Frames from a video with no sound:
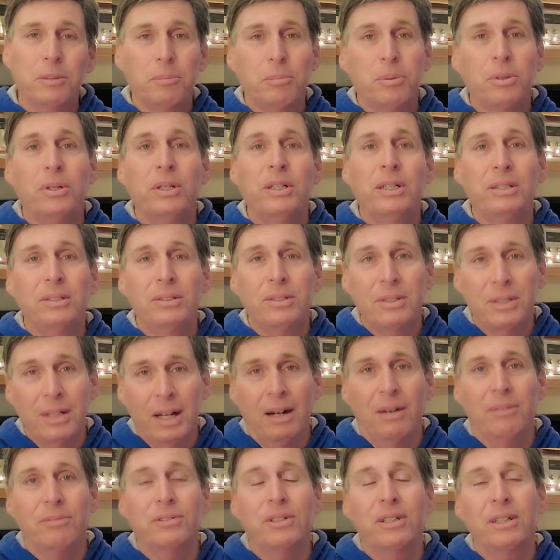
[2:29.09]
a pretty
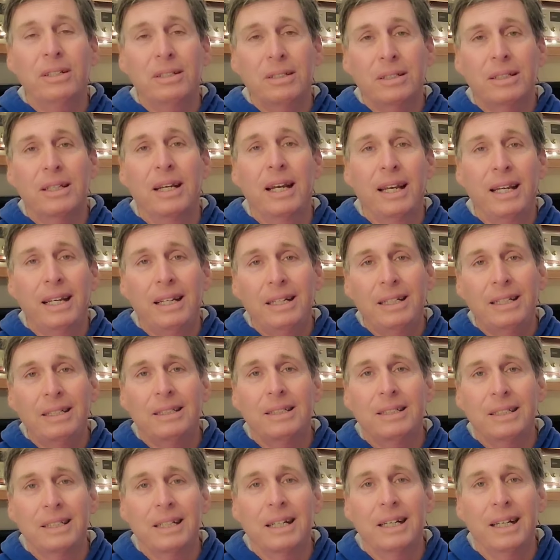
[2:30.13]

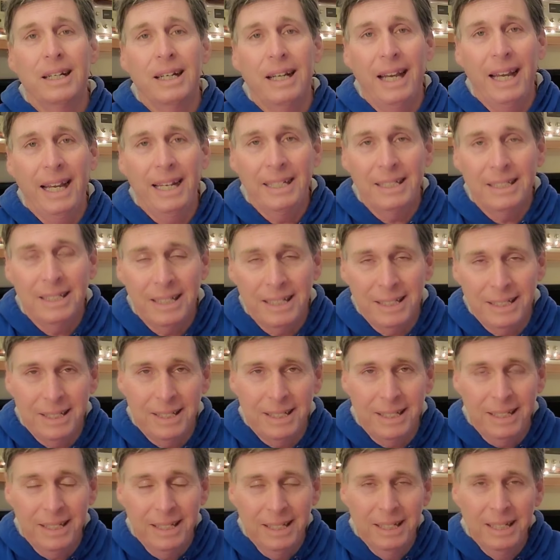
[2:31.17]
self-contained
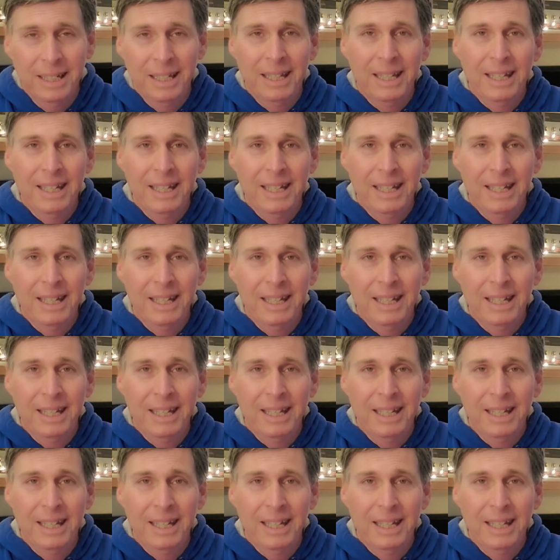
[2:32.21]
entity.